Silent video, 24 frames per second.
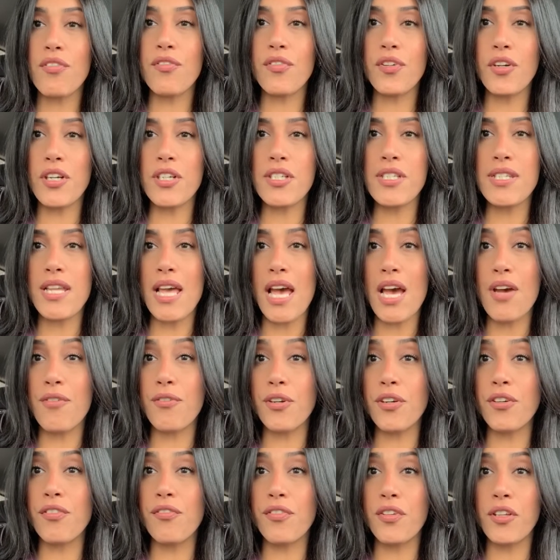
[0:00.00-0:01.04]
first
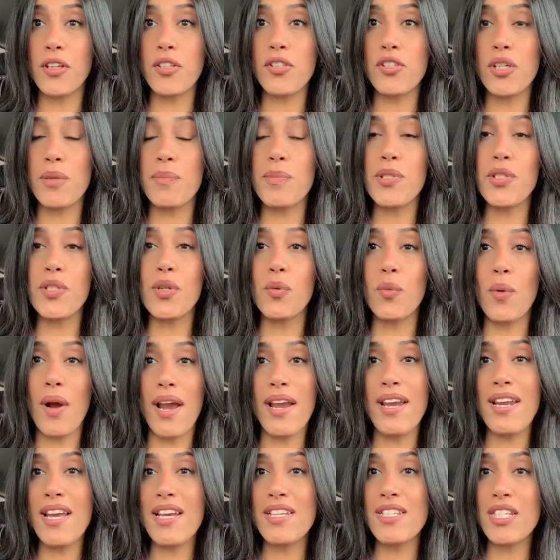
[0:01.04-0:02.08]
ever field trip so
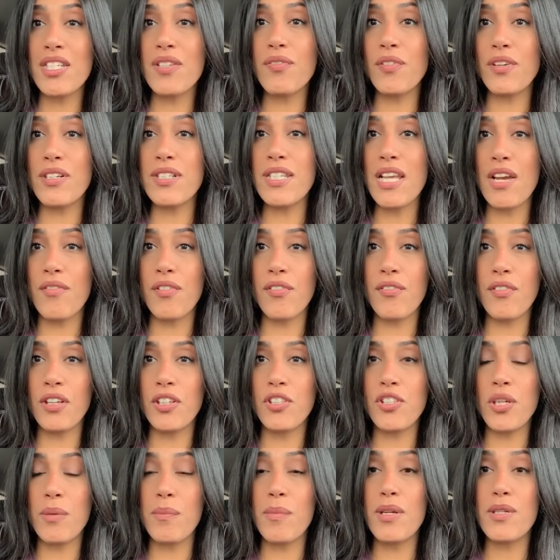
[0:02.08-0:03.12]
ryan has his first ever
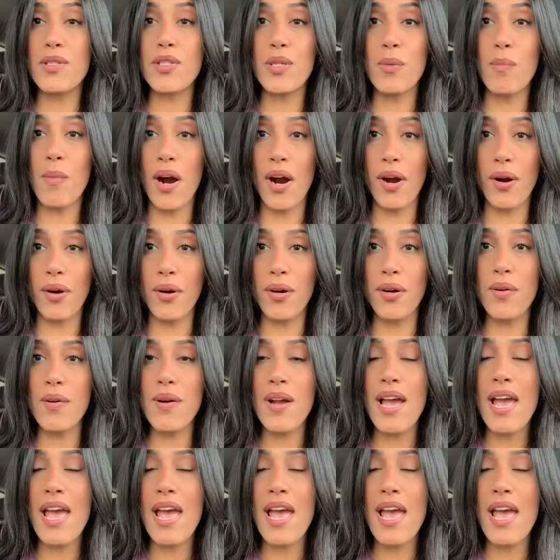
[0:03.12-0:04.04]
field trip tomorrow